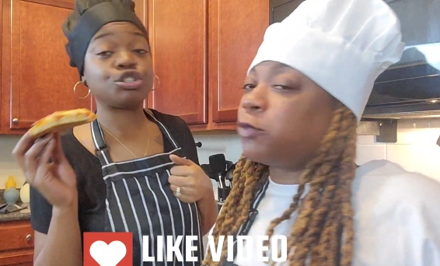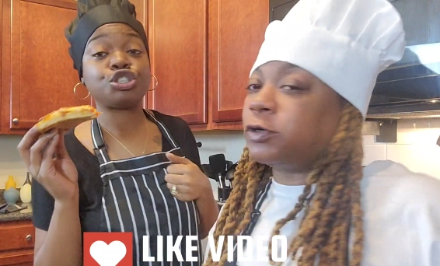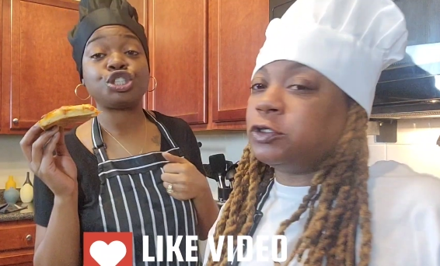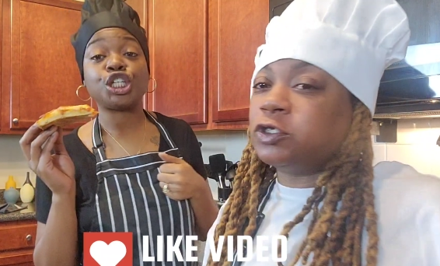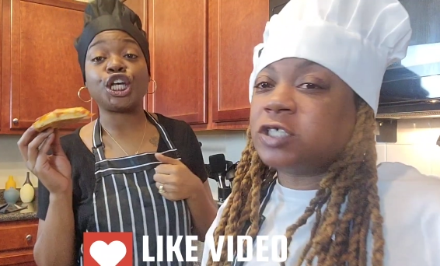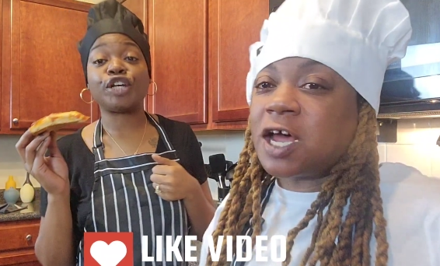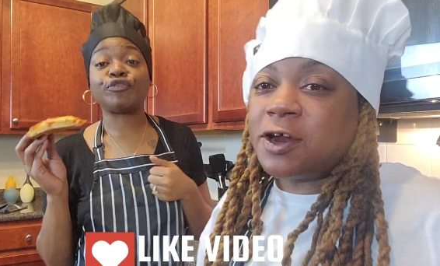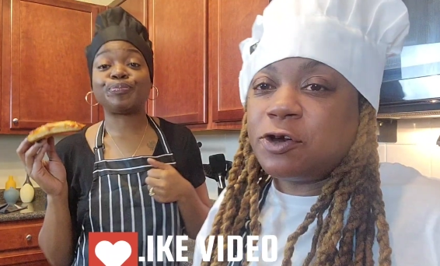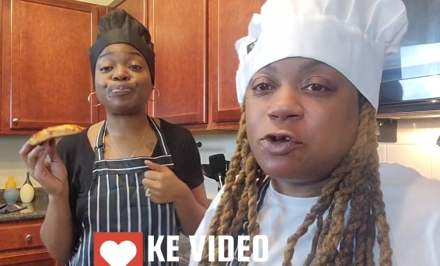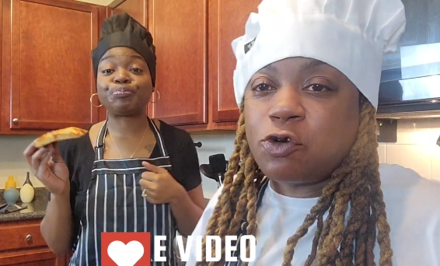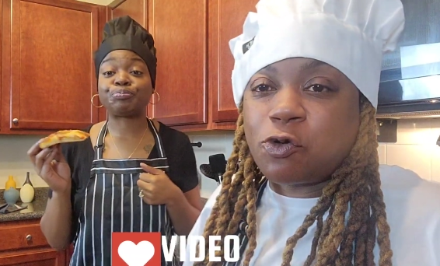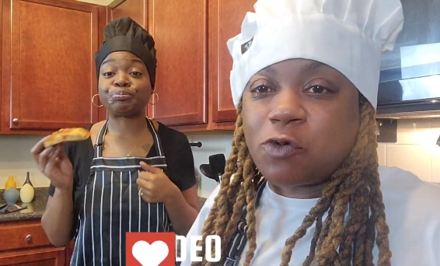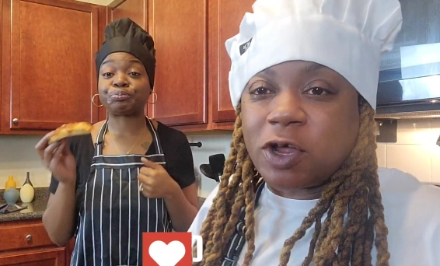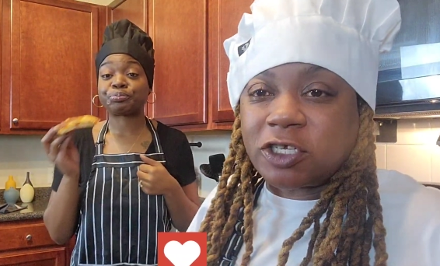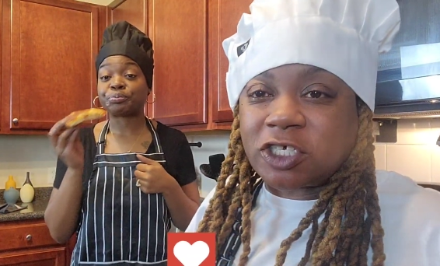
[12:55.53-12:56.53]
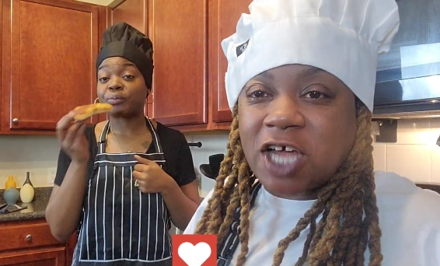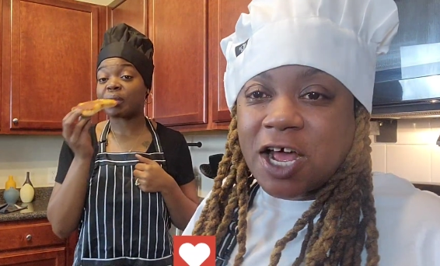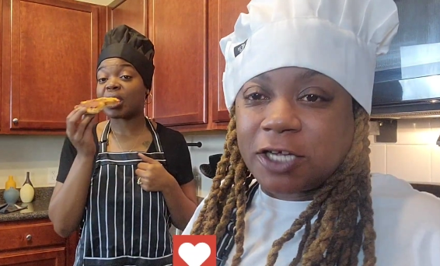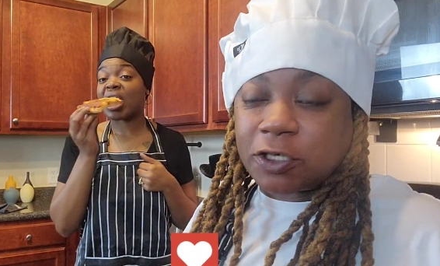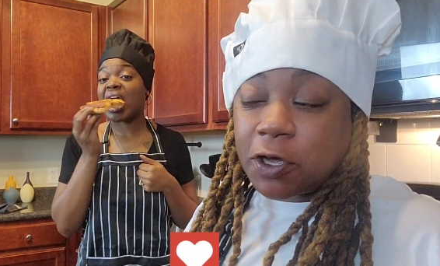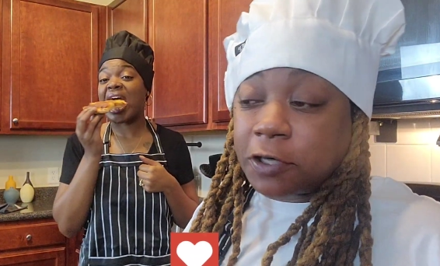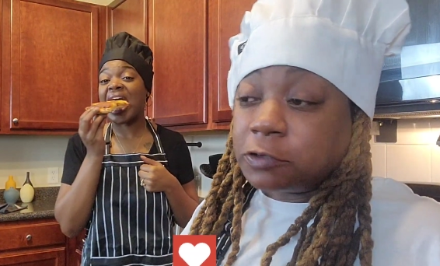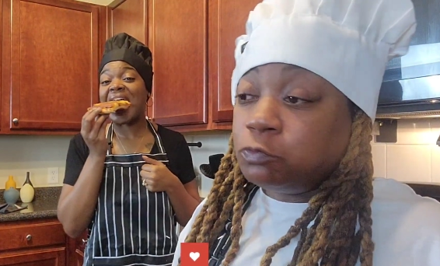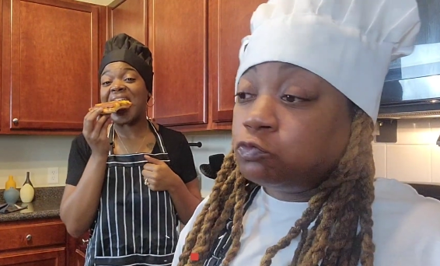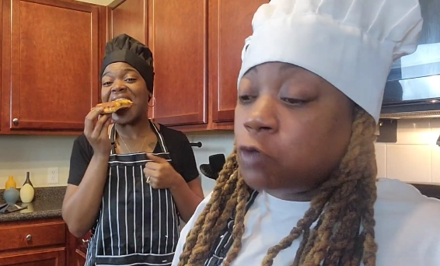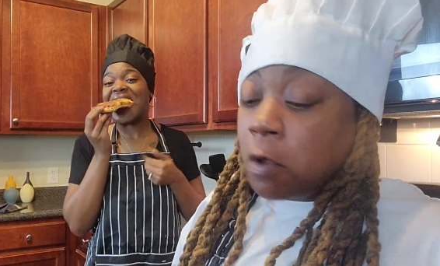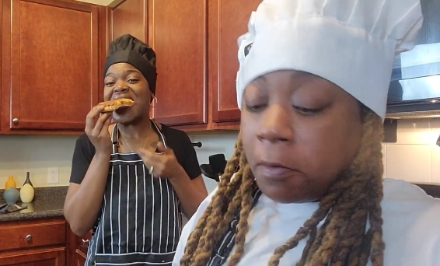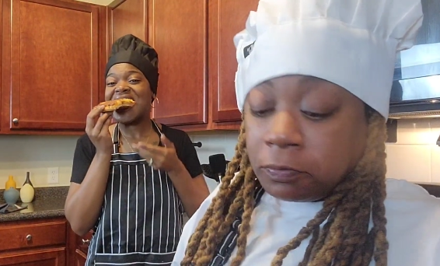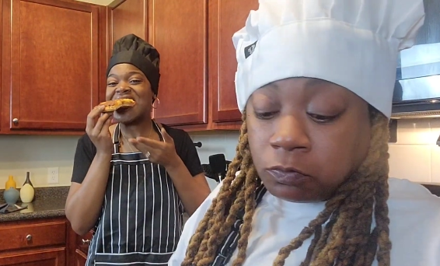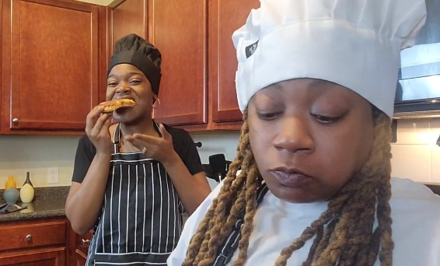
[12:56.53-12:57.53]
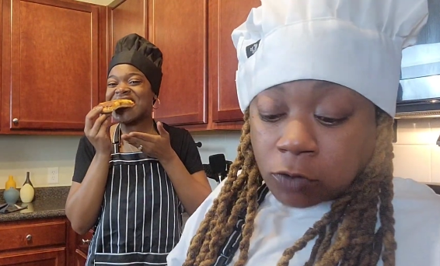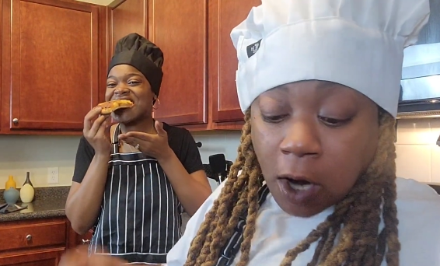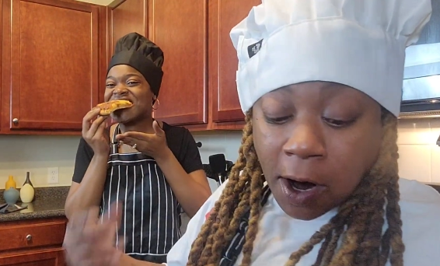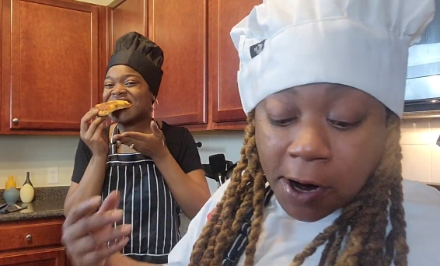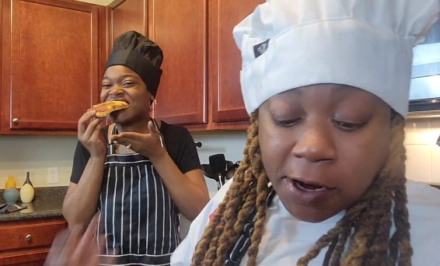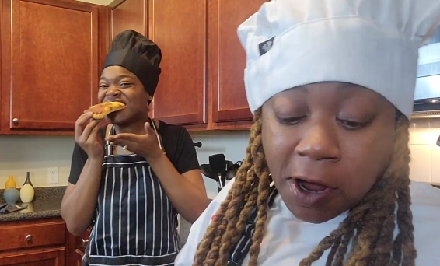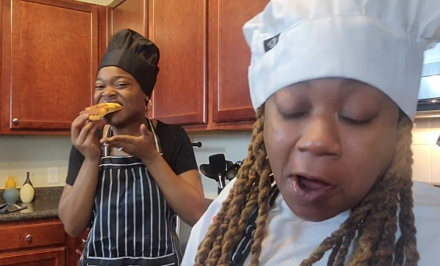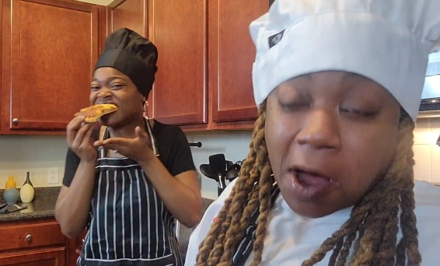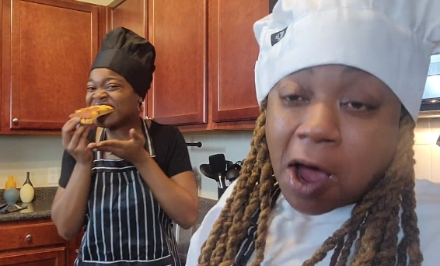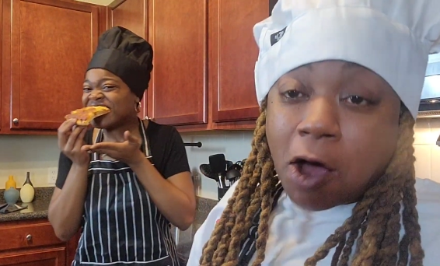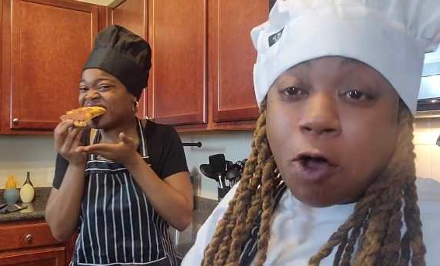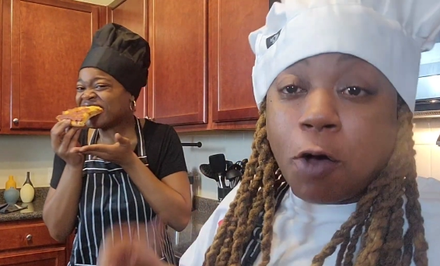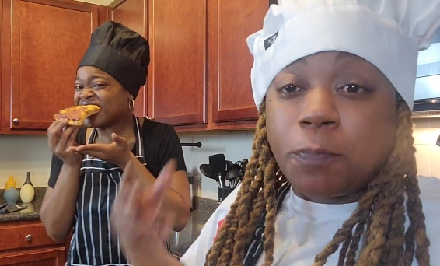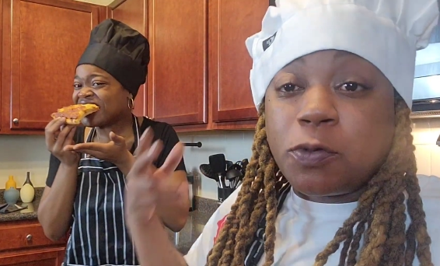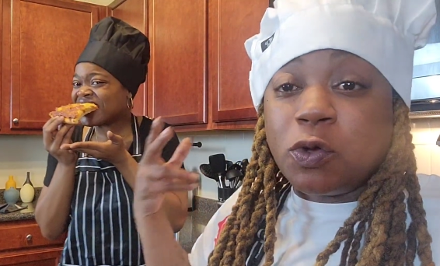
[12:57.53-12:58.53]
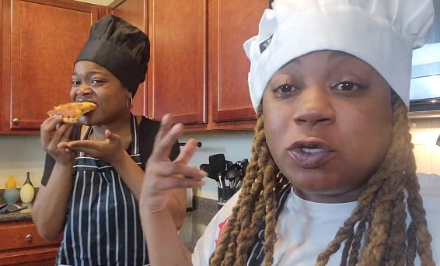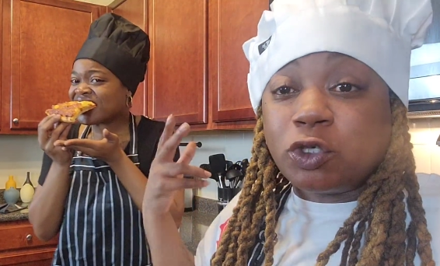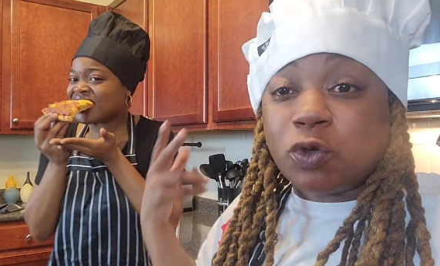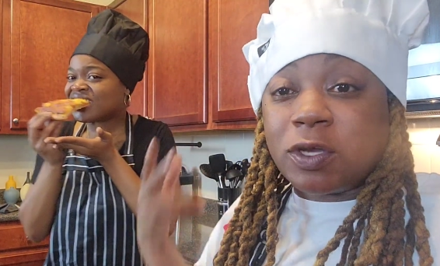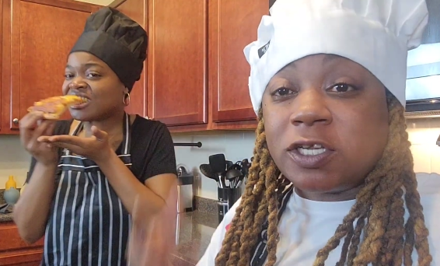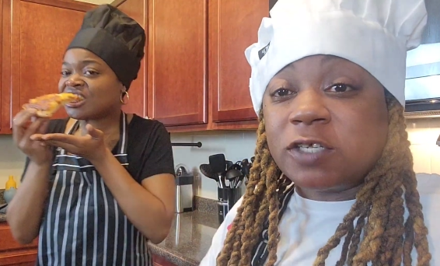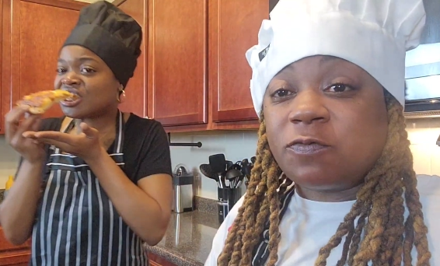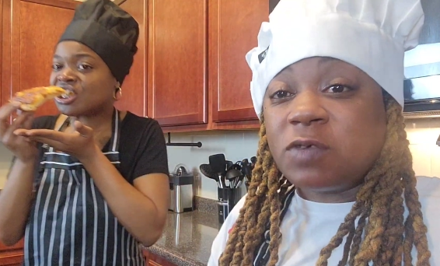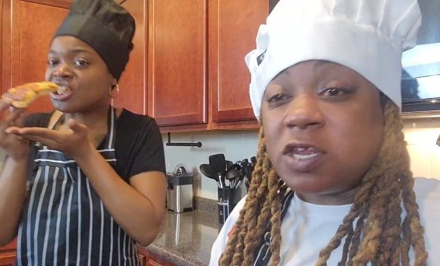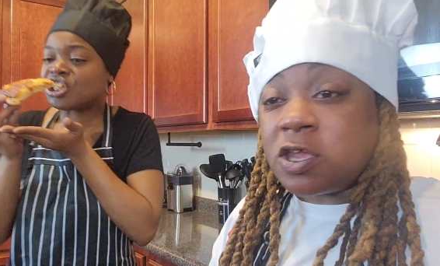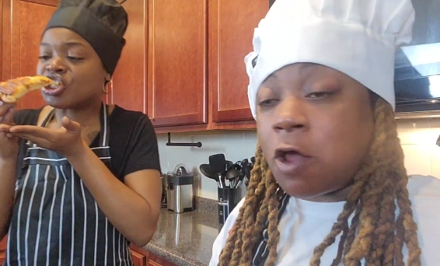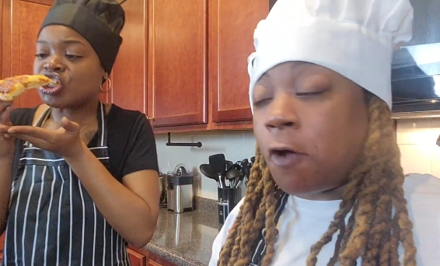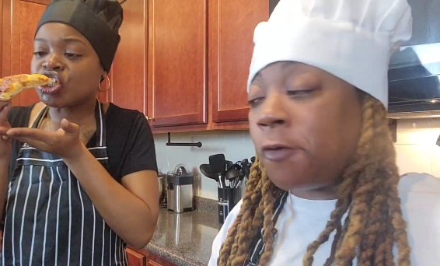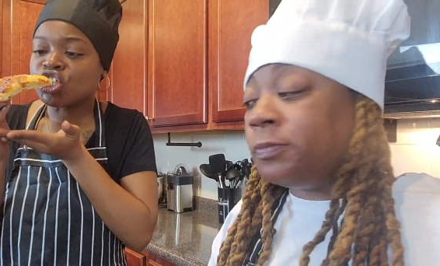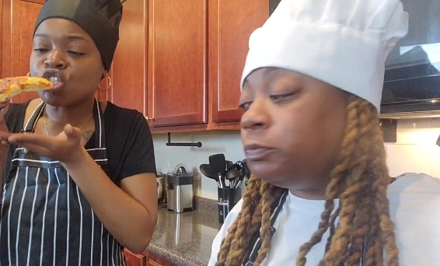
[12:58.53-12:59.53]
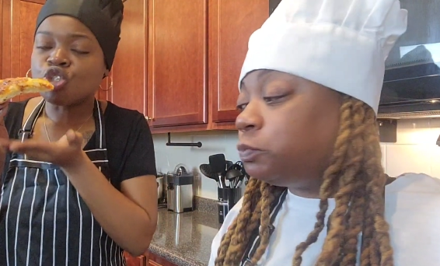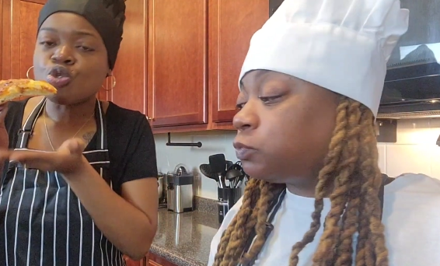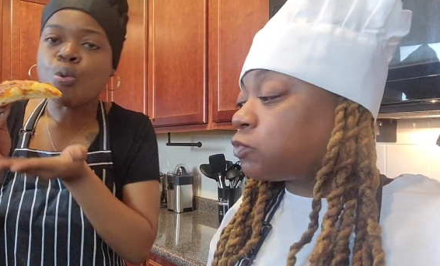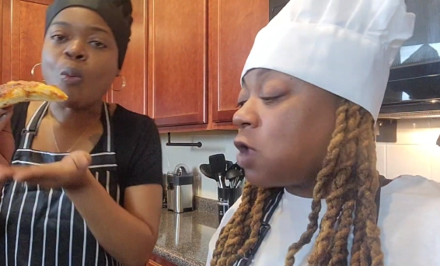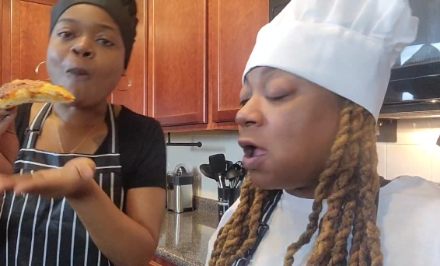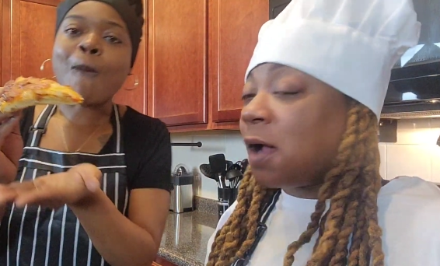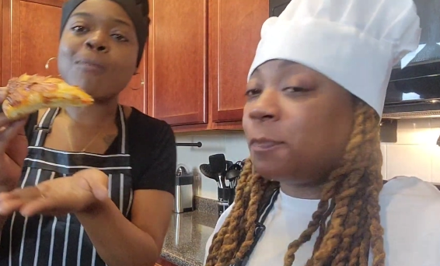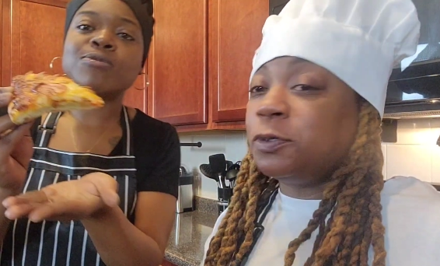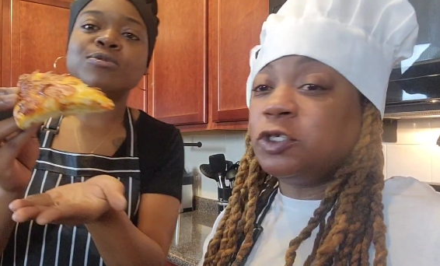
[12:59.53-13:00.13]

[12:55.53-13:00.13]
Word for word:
Speaker 1: do you gotta do the ranch and hot sauce. All right, y'all. I hope you enjoyed this video. I